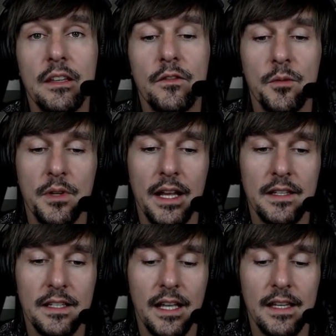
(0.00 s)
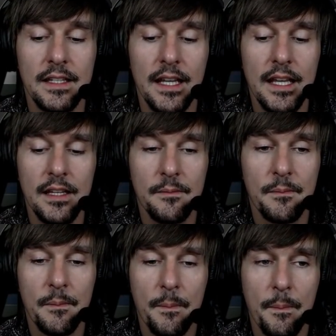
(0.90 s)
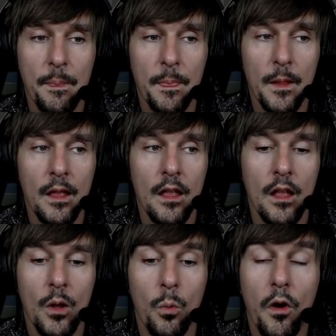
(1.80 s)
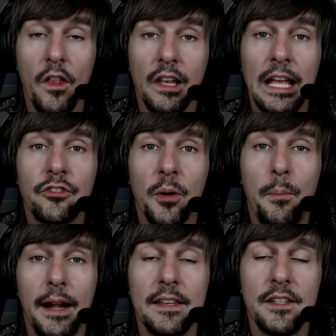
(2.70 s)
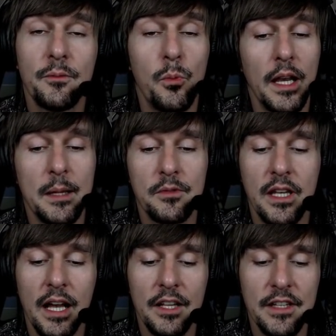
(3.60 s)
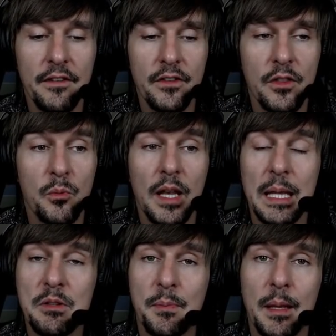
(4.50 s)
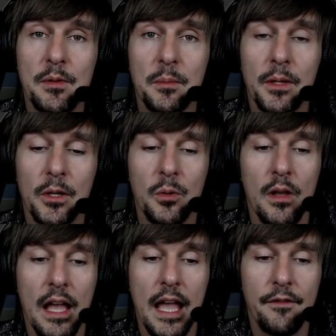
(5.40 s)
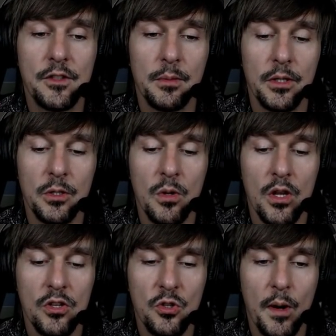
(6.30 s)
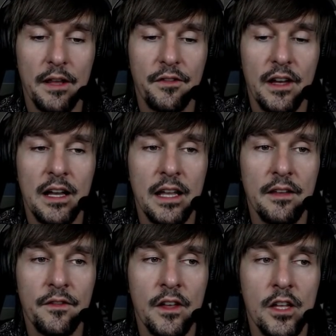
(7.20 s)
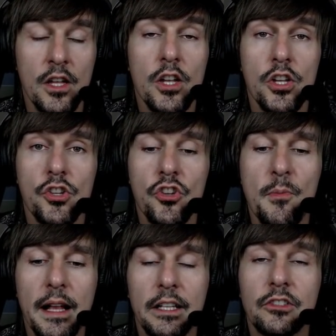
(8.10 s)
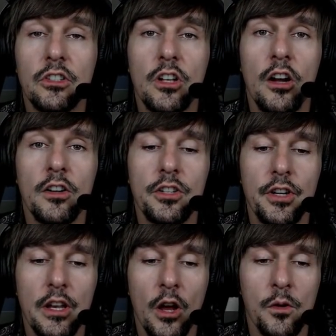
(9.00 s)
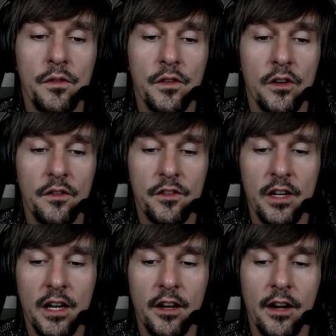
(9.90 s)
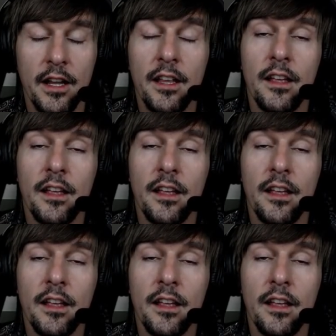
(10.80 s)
from 1998. One of the last competitive Williams cars ever, the Williams BMW FW25. Schumacher's all-conquering 04 Ferrari.